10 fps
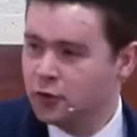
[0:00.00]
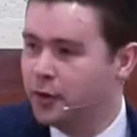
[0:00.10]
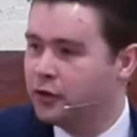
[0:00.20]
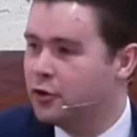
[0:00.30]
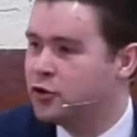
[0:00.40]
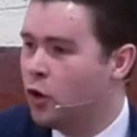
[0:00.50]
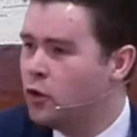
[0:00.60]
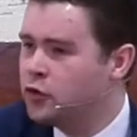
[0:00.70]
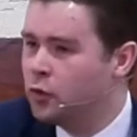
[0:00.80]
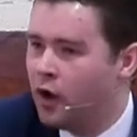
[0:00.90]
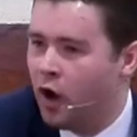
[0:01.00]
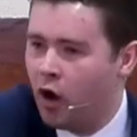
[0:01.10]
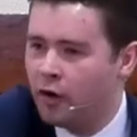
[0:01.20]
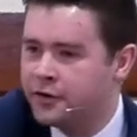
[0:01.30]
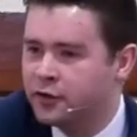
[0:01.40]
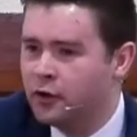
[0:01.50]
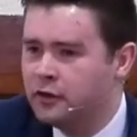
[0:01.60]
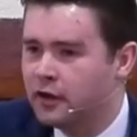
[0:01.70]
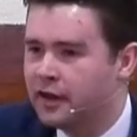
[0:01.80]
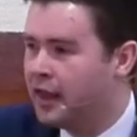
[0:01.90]
but there's also a
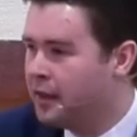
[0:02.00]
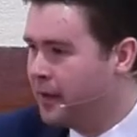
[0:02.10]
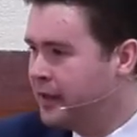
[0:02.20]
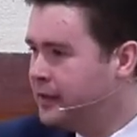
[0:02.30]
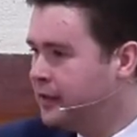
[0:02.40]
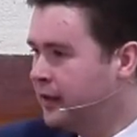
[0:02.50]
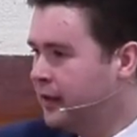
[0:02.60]
horizontal element